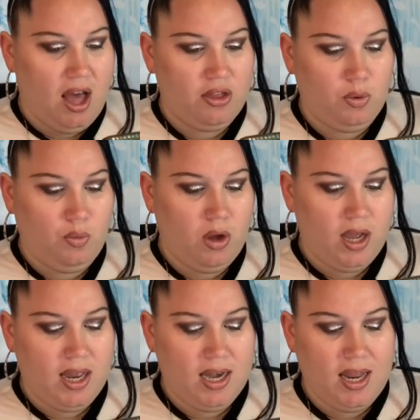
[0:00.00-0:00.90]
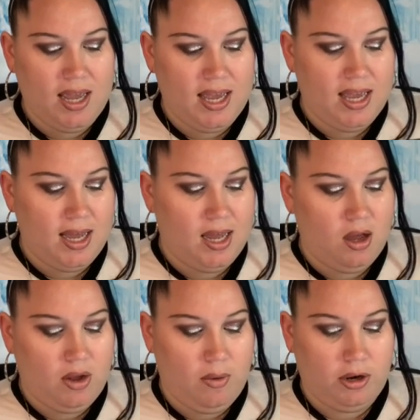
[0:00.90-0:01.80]
other one, uh,
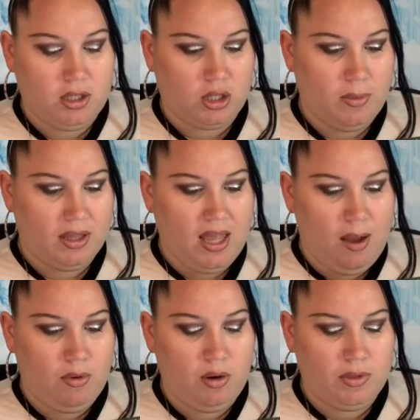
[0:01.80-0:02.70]
okay, we already talked about that one.